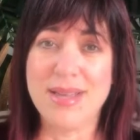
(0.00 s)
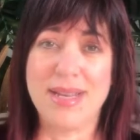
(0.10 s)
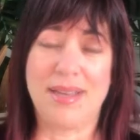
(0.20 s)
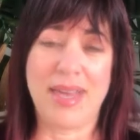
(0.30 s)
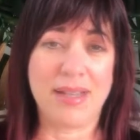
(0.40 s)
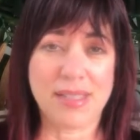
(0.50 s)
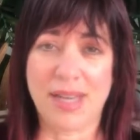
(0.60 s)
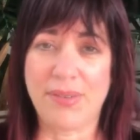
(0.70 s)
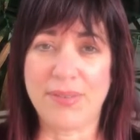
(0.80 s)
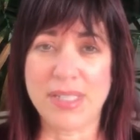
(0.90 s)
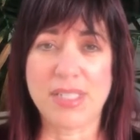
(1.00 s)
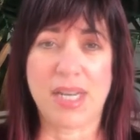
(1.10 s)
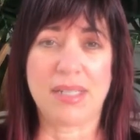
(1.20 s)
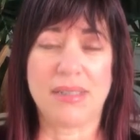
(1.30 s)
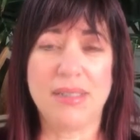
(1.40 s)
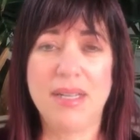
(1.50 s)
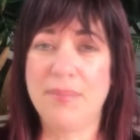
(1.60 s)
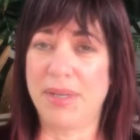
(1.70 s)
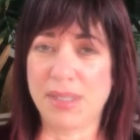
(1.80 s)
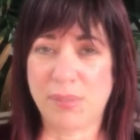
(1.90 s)
Now they also have a free shuttle,
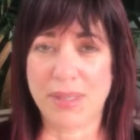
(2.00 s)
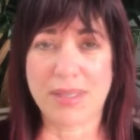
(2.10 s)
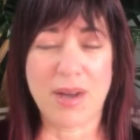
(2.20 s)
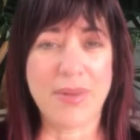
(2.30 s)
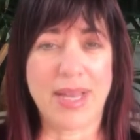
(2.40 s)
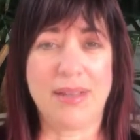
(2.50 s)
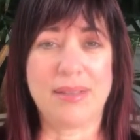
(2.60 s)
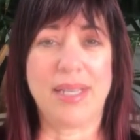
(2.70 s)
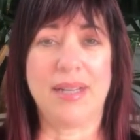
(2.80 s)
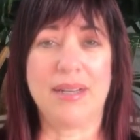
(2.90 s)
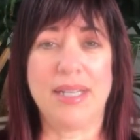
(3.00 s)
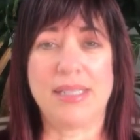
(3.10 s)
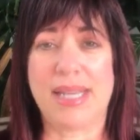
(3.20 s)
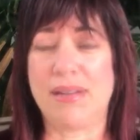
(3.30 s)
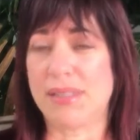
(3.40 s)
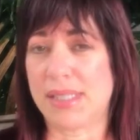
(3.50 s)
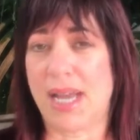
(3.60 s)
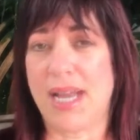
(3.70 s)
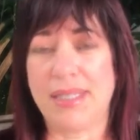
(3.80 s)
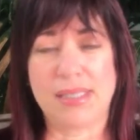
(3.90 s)
but it's worth going out there. It's
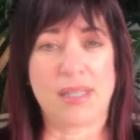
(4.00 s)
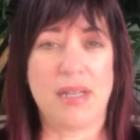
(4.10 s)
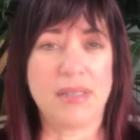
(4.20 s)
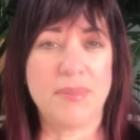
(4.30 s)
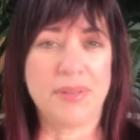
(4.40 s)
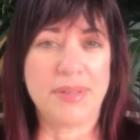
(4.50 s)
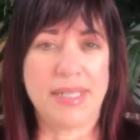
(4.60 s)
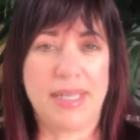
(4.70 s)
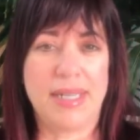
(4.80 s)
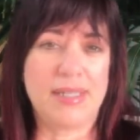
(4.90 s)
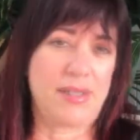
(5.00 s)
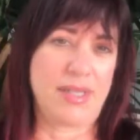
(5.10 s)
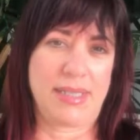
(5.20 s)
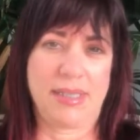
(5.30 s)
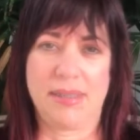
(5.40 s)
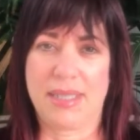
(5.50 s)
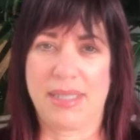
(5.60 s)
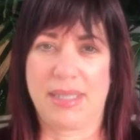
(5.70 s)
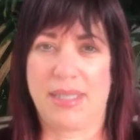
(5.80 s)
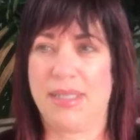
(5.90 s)
outside, it's on the marina, so you get to look
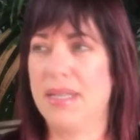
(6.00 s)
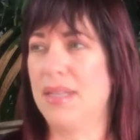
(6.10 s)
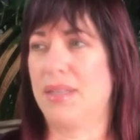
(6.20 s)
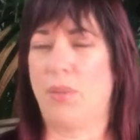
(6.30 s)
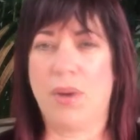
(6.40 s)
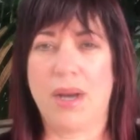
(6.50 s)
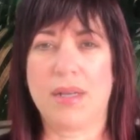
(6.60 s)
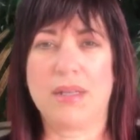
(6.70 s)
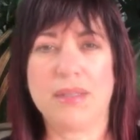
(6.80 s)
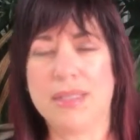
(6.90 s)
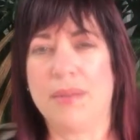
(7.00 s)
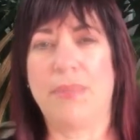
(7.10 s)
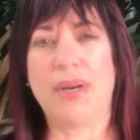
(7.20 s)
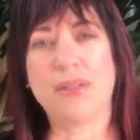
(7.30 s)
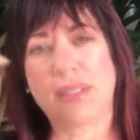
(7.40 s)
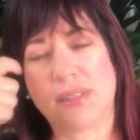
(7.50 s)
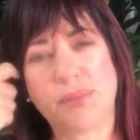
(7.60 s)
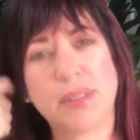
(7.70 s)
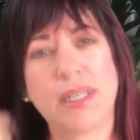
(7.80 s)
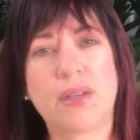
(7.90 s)
at the, the water and the boats. It's
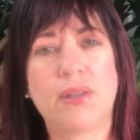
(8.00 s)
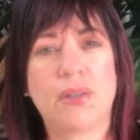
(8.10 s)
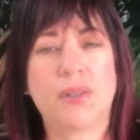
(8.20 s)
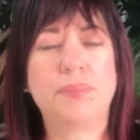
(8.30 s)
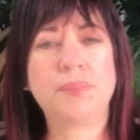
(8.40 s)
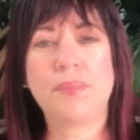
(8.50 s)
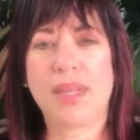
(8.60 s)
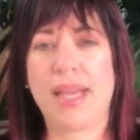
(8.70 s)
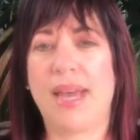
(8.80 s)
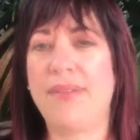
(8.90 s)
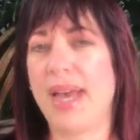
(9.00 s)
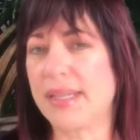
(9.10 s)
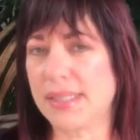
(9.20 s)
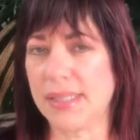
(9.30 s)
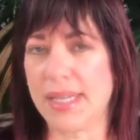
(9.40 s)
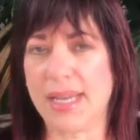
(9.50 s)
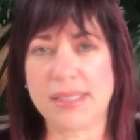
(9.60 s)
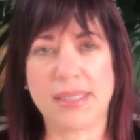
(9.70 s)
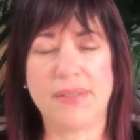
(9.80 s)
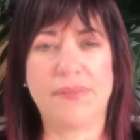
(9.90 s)
really cool. They have excellent,
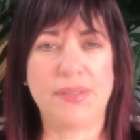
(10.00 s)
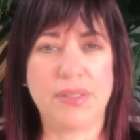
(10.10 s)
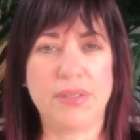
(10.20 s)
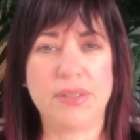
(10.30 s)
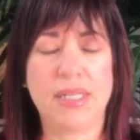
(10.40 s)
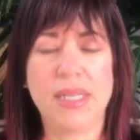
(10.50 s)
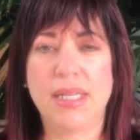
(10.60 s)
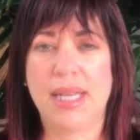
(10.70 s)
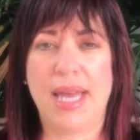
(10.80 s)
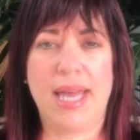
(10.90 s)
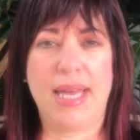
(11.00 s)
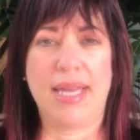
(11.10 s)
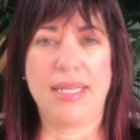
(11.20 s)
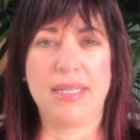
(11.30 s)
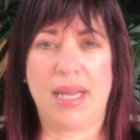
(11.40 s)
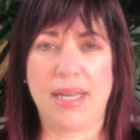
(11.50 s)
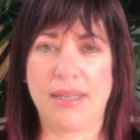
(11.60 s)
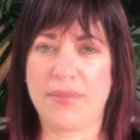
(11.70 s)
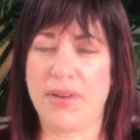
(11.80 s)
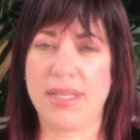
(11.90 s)
excellent food and I
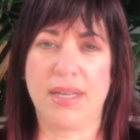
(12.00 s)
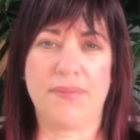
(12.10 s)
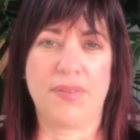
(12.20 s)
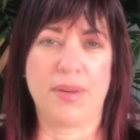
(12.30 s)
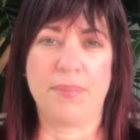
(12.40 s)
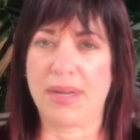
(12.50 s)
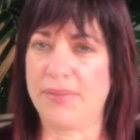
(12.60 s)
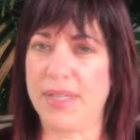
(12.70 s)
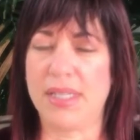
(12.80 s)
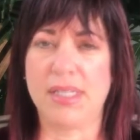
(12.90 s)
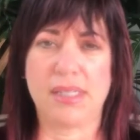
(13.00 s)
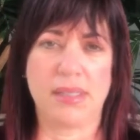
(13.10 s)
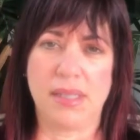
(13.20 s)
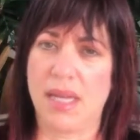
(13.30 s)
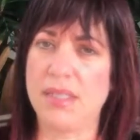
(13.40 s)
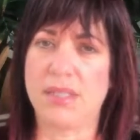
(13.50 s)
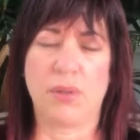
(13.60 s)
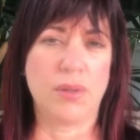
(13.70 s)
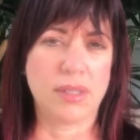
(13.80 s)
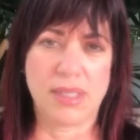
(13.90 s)
love going there for breakfast, lunch,
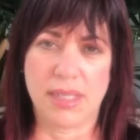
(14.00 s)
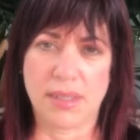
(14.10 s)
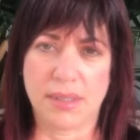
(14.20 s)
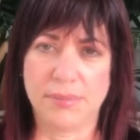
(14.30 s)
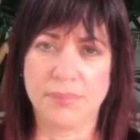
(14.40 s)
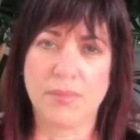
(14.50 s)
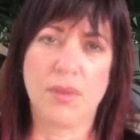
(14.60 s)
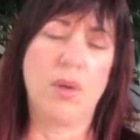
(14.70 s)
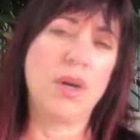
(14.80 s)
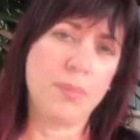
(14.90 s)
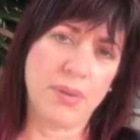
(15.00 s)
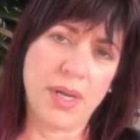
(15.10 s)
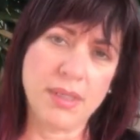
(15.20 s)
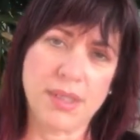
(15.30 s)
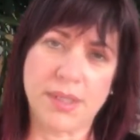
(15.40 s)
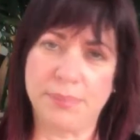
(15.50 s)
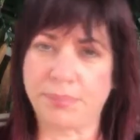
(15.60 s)
or dinner, or brunch.